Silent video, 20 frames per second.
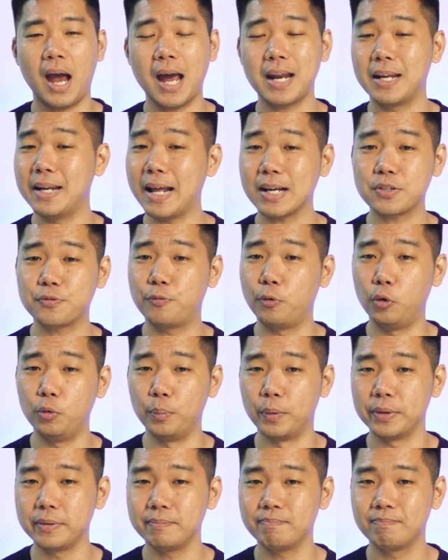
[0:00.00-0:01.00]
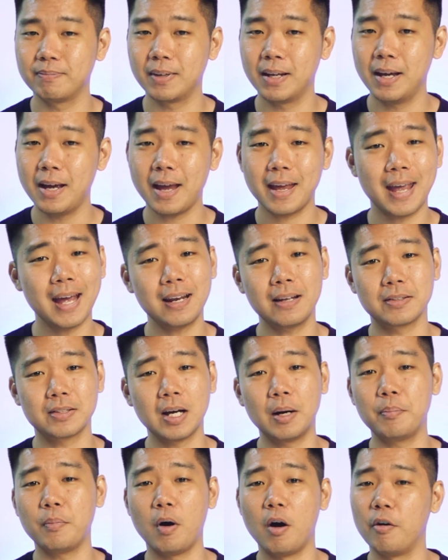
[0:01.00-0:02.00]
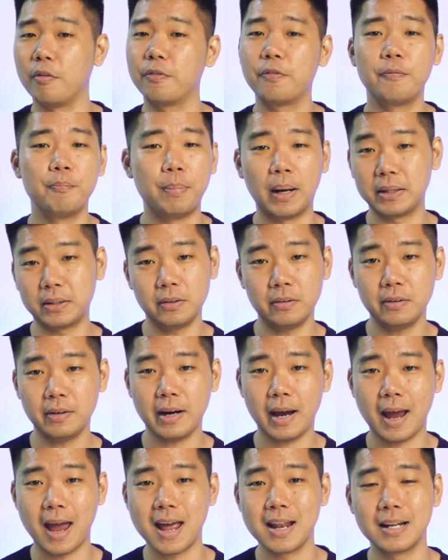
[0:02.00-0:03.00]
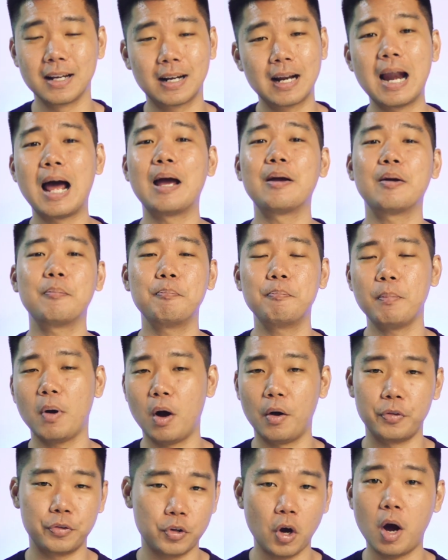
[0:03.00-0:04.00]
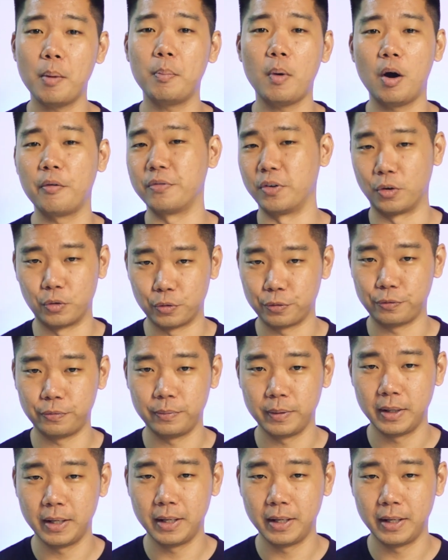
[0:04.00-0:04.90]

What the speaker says: At the next full moon, get a tub of butter and climb on top of your roof.